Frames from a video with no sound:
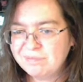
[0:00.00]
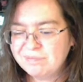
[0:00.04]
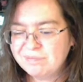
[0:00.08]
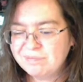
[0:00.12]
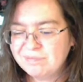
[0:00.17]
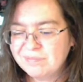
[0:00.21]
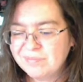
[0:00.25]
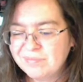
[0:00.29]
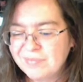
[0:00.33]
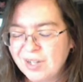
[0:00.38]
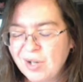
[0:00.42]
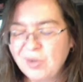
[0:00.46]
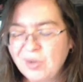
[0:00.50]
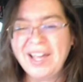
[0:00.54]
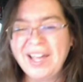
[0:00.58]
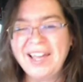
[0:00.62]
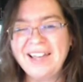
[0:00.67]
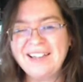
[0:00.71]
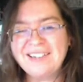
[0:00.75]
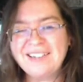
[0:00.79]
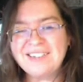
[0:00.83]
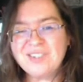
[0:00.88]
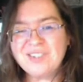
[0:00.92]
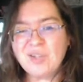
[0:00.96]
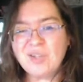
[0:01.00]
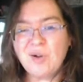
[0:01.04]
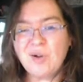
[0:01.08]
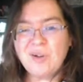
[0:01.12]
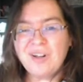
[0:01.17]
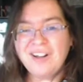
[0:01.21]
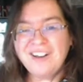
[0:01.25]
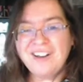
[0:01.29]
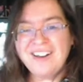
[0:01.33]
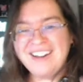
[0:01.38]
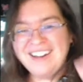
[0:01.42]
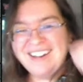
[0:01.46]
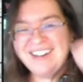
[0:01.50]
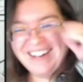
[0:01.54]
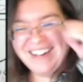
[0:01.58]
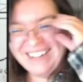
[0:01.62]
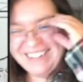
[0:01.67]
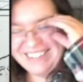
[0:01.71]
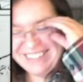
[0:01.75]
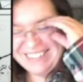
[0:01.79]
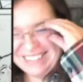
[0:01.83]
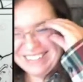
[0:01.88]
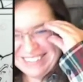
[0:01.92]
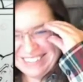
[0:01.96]
Okay, so all right,
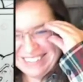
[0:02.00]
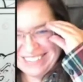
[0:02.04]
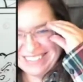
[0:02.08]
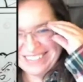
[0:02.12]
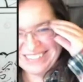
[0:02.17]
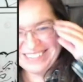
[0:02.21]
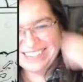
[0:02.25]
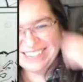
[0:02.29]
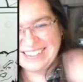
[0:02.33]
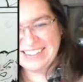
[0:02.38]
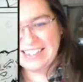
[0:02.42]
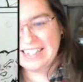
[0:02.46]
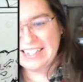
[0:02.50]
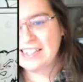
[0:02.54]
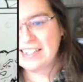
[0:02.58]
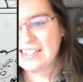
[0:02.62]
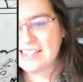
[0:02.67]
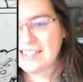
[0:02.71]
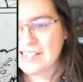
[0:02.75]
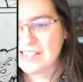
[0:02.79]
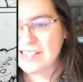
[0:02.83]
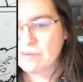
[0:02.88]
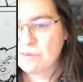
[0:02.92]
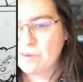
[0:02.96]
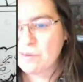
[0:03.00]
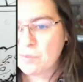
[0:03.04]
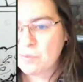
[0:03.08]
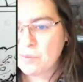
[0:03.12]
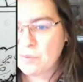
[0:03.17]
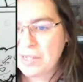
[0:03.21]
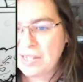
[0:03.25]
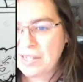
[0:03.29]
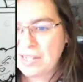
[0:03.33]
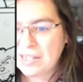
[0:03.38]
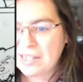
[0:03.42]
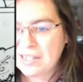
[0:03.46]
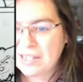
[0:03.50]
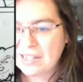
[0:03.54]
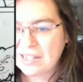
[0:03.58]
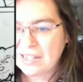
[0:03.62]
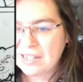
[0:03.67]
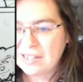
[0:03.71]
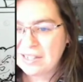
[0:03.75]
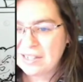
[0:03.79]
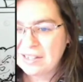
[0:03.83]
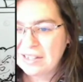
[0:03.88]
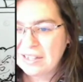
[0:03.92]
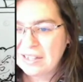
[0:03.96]
so let's see what we
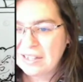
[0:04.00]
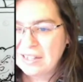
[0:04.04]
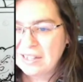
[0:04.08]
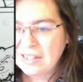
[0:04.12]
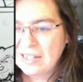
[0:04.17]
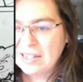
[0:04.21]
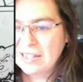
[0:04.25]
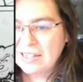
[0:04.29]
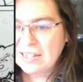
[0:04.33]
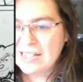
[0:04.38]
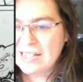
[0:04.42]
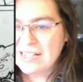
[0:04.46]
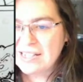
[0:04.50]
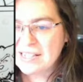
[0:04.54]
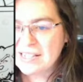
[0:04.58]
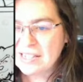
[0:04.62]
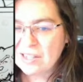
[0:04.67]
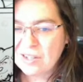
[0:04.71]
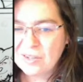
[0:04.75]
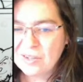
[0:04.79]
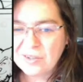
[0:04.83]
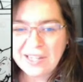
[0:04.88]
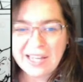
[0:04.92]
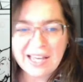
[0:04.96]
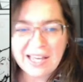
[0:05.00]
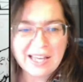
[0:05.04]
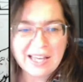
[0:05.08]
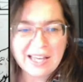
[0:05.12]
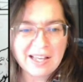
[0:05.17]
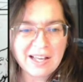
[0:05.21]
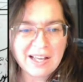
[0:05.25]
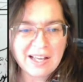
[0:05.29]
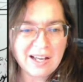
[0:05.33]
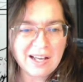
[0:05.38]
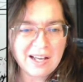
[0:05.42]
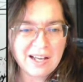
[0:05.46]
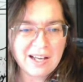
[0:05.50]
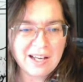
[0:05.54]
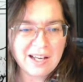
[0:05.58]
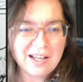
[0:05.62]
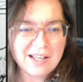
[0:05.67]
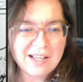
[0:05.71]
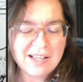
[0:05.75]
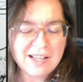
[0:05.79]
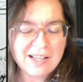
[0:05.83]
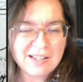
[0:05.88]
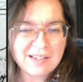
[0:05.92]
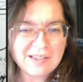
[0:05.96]
let's see. Okay,
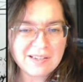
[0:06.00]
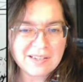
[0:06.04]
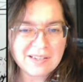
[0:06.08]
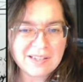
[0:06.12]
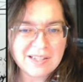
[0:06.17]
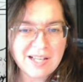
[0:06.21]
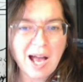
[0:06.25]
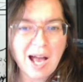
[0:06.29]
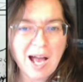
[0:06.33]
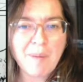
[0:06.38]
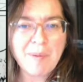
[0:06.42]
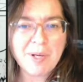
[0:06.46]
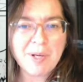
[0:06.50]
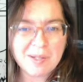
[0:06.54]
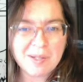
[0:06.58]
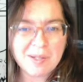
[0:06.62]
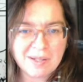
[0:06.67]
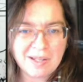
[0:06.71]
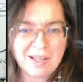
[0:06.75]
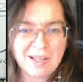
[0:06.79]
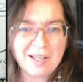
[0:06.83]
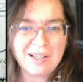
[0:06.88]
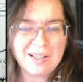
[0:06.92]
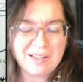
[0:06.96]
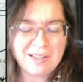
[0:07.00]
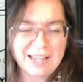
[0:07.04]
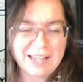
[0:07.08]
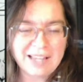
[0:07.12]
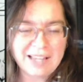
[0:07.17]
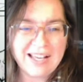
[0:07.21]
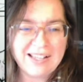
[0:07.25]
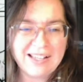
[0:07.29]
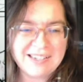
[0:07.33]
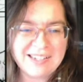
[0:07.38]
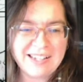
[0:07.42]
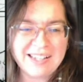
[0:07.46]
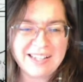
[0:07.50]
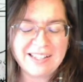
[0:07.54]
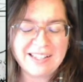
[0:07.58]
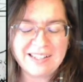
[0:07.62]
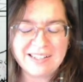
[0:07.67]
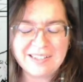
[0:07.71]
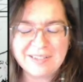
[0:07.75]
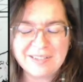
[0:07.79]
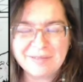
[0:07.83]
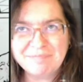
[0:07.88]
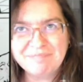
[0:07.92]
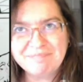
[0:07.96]
comics. Yeah, it's like
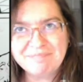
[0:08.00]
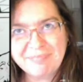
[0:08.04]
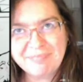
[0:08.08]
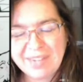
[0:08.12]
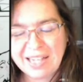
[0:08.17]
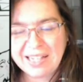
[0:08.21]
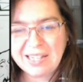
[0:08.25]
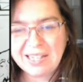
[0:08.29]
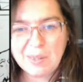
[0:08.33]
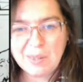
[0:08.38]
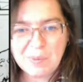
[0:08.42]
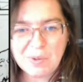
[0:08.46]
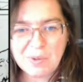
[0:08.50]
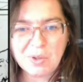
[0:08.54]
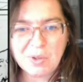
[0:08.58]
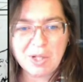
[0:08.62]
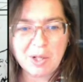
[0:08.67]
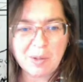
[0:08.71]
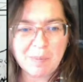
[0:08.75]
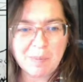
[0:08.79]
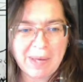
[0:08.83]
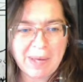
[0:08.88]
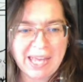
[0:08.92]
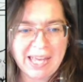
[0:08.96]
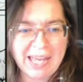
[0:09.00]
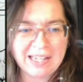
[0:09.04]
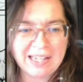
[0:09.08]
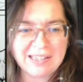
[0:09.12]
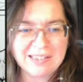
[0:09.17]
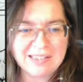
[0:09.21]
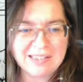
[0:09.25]
Clip Studio Paint.